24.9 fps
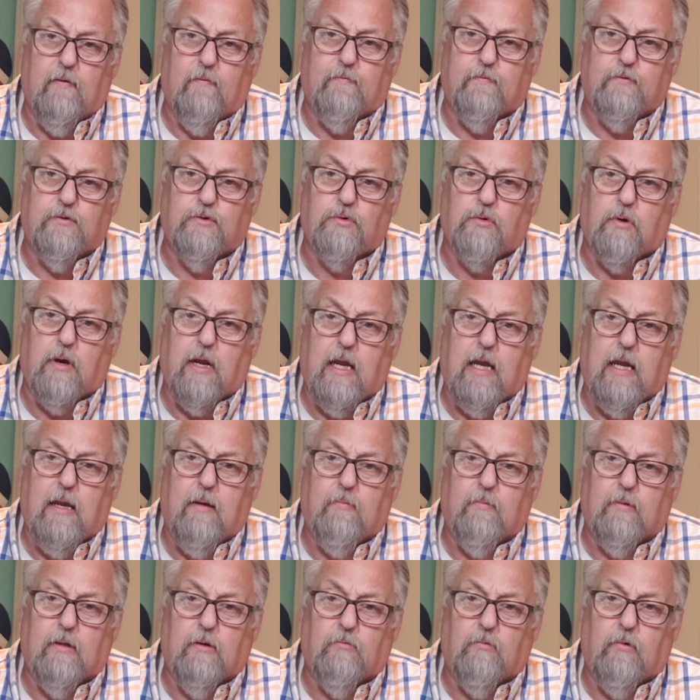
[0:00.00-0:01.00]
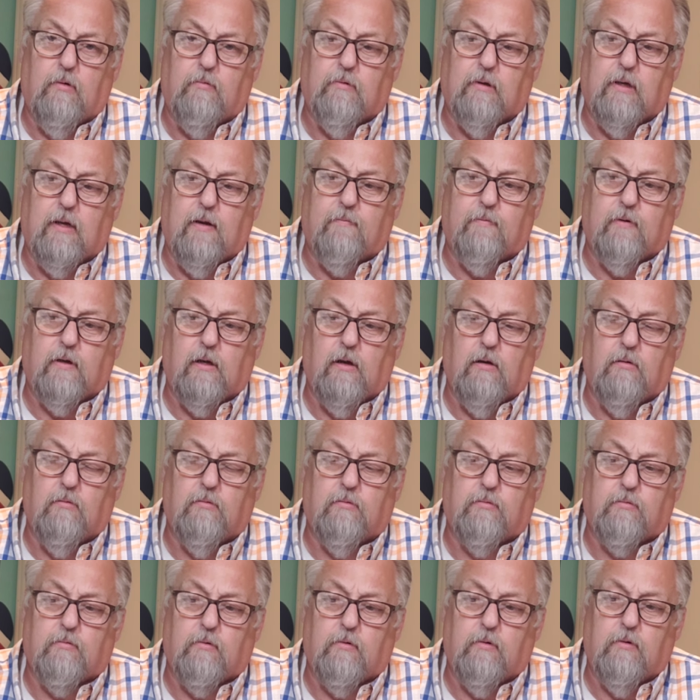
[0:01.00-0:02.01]
have dreamed that we would ever go
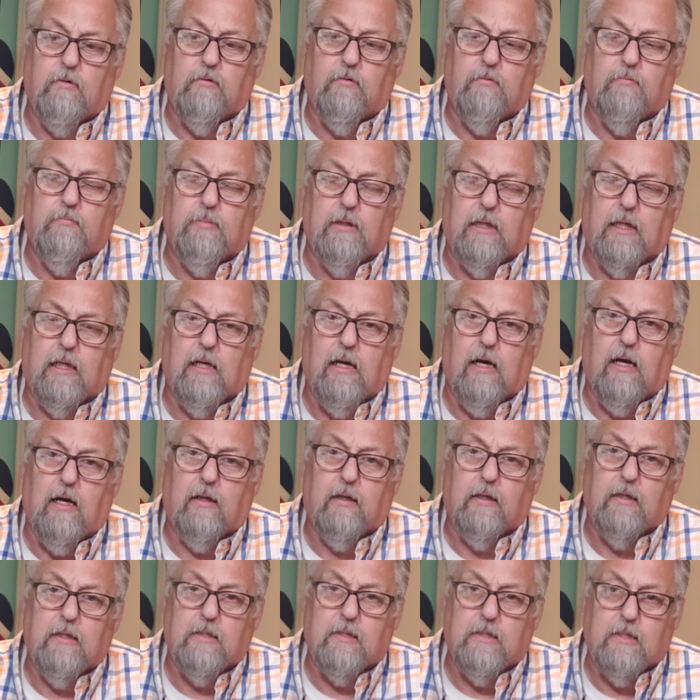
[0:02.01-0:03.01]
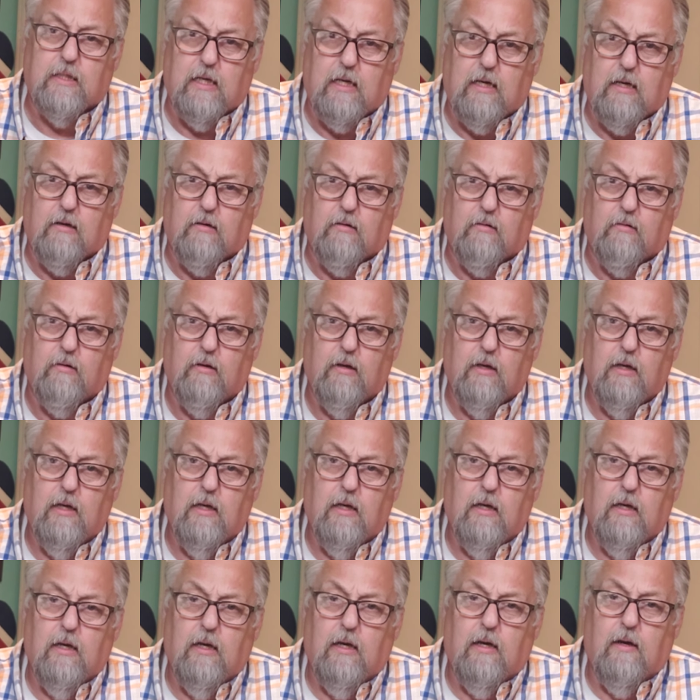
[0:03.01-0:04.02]
through, but God is there
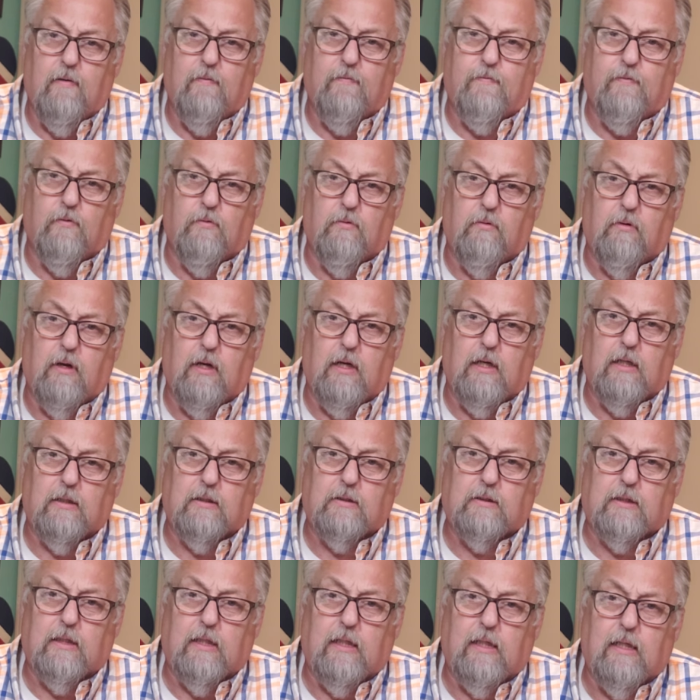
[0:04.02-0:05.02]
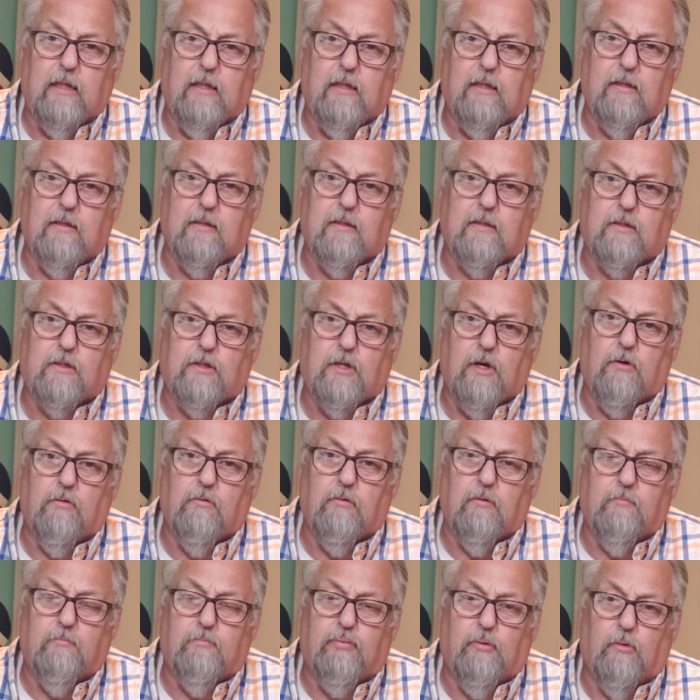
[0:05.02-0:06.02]
uh, for us. And it is
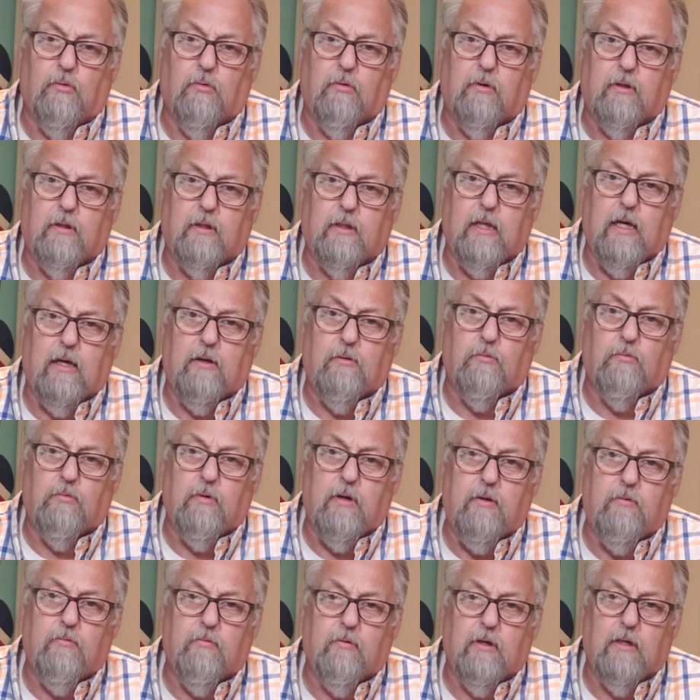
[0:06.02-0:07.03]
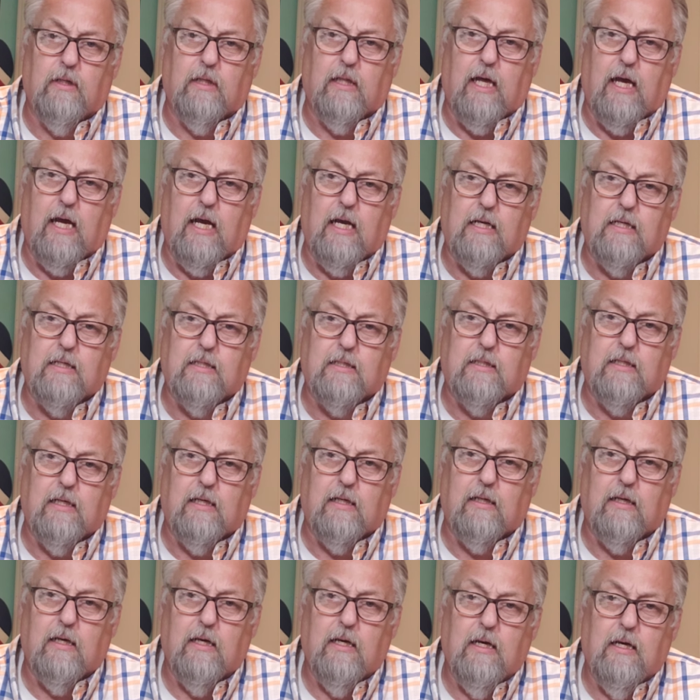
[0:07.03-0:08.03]
so important that we realize
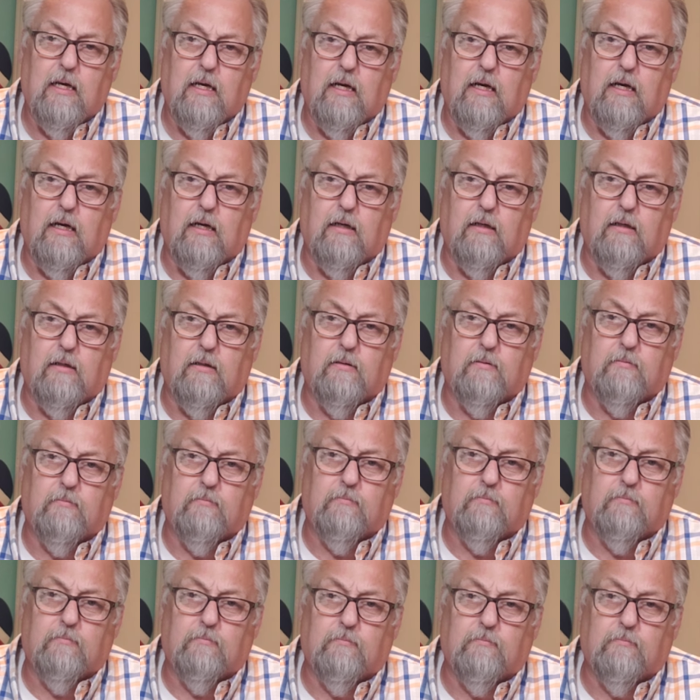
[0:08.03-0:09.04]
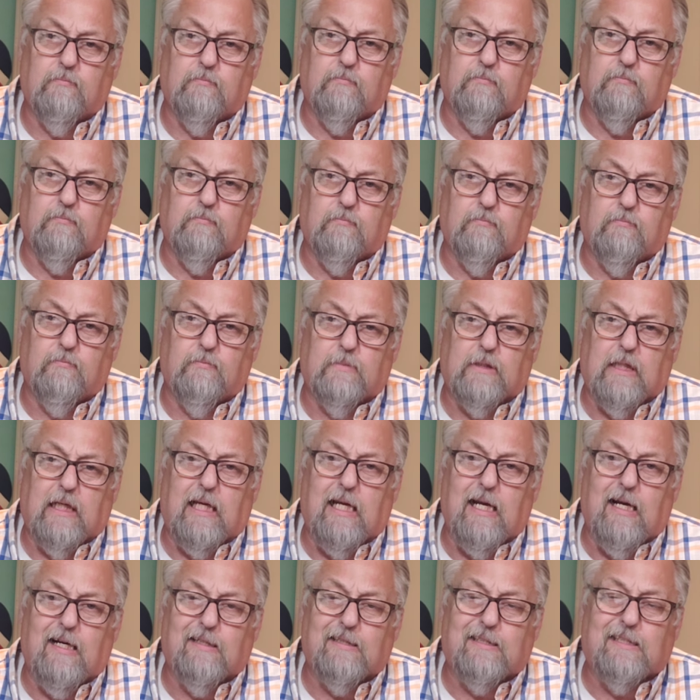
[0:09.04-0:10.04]
that um, that
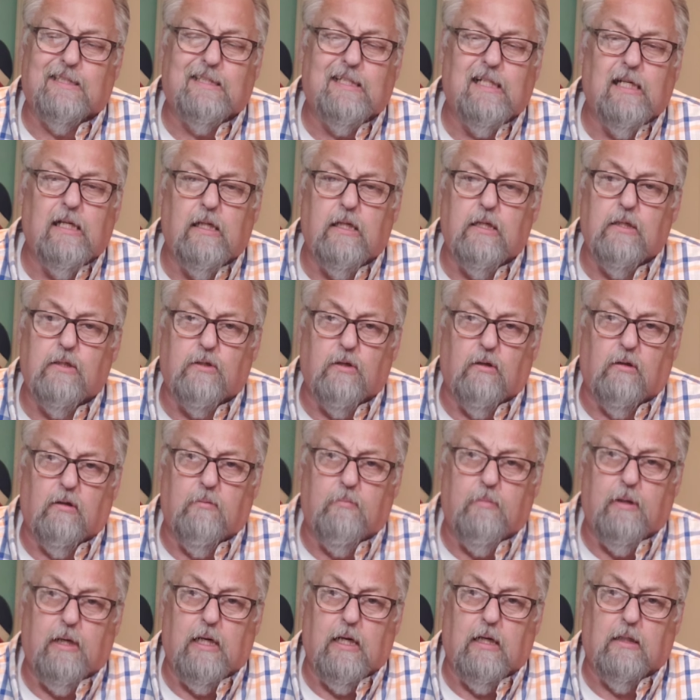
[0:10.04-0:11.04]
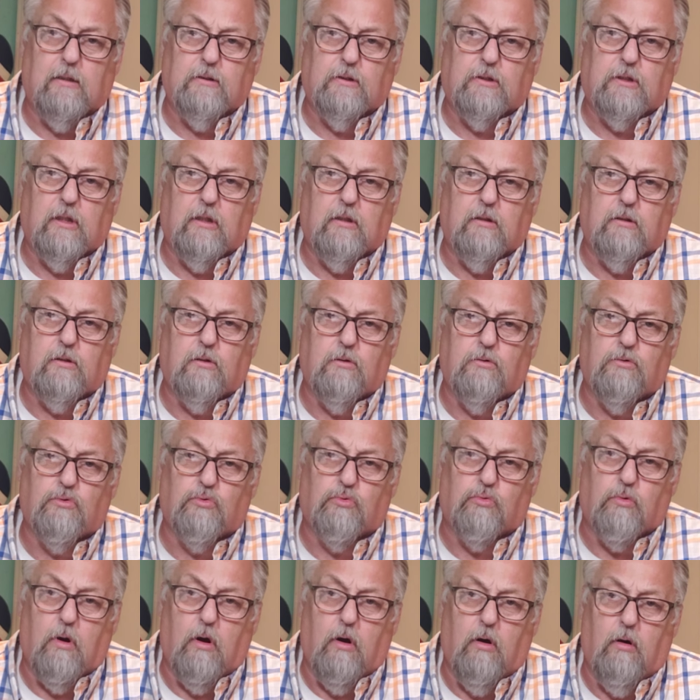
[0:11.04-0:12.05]
God sent His only begotten Son to
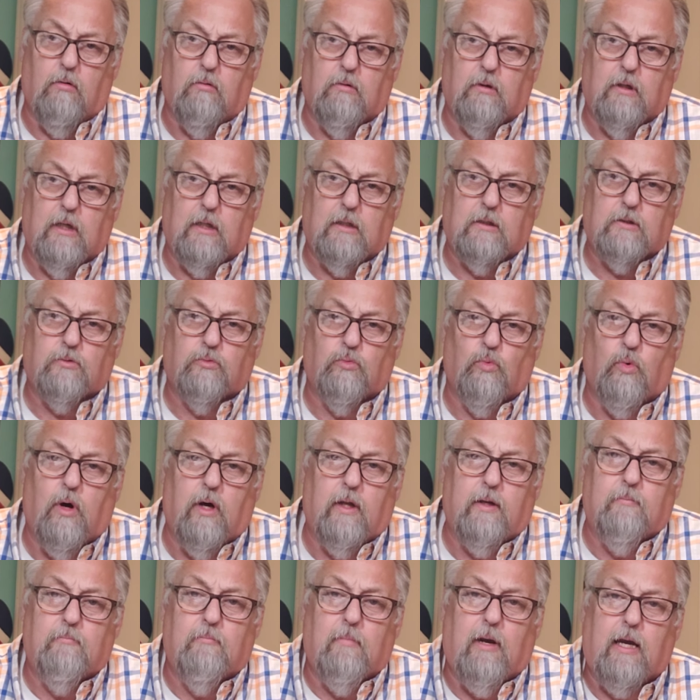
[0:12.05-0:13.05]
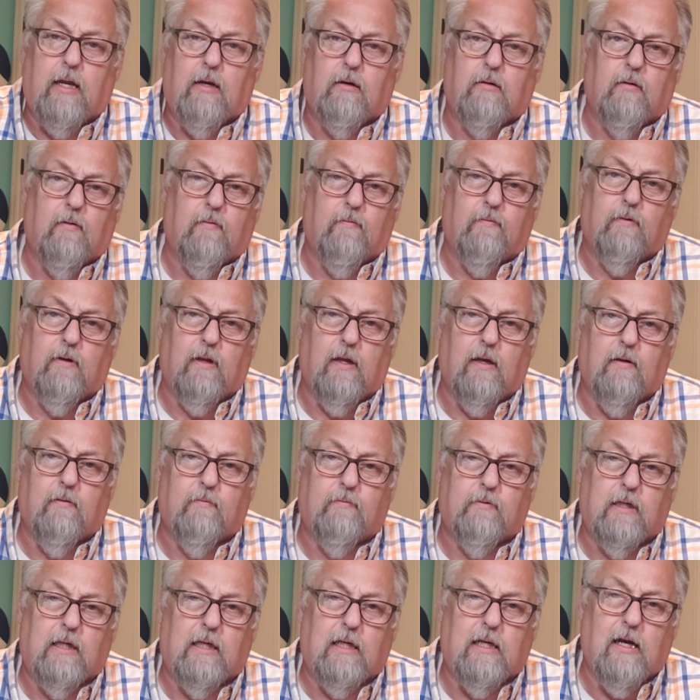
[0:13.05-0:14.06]
draw us. What manner of
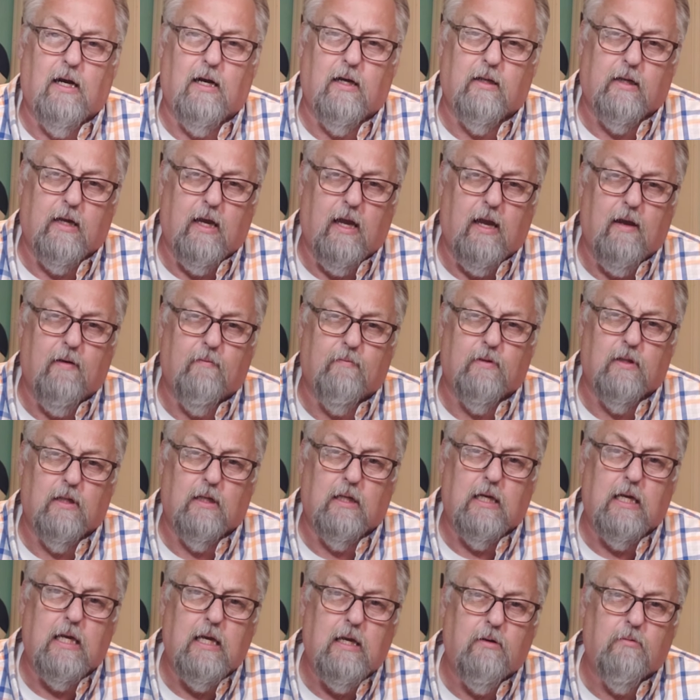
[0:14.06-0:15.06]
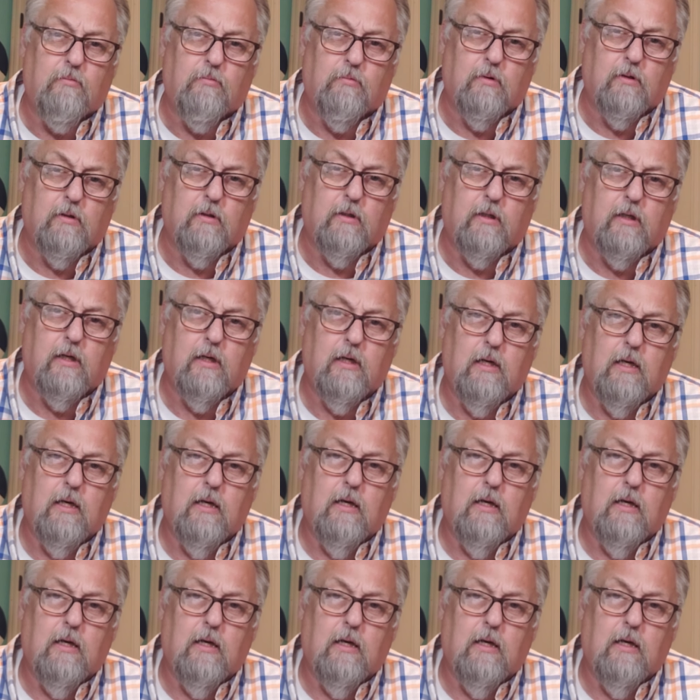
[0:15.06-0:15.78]
love did God have that He would